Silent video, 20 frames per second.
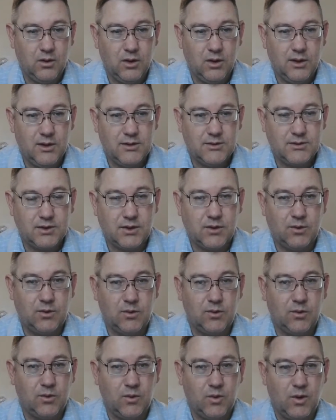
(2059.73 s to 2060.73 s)

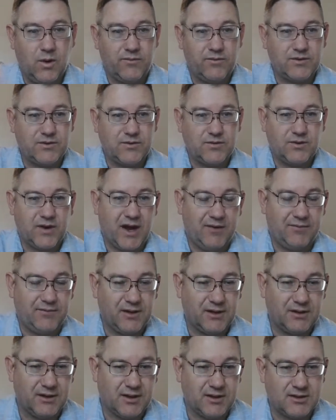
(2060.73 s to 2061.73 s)
So whoever's
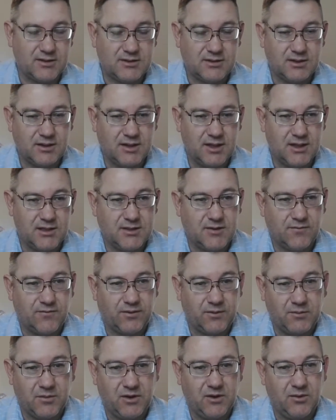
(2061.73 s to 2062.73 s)
drafting this isn't
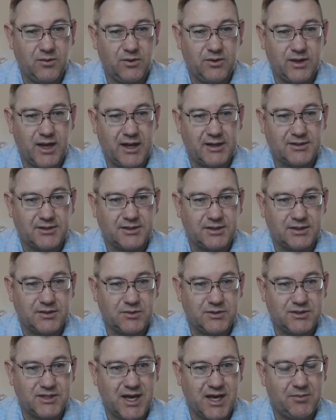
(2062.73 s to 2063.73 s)
familiar with actually
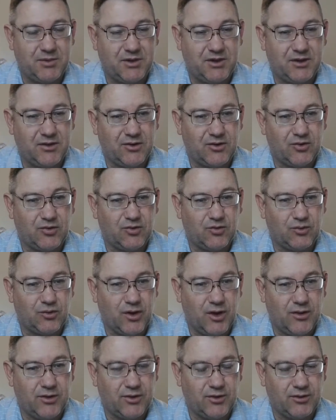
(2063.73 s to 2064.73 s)
what's happening
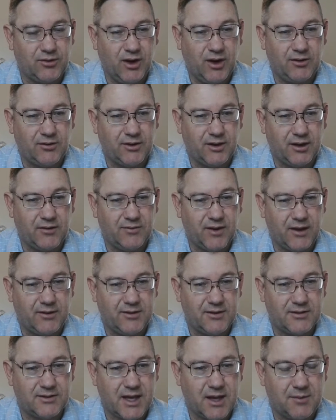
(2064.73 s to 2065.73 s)
on the ground. And I've had
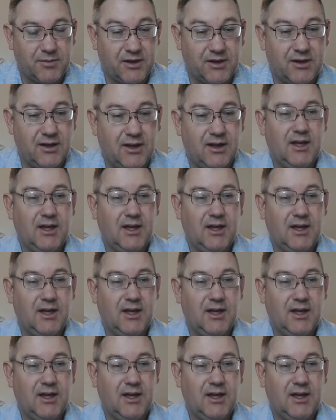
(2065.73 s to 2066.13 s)
this happen.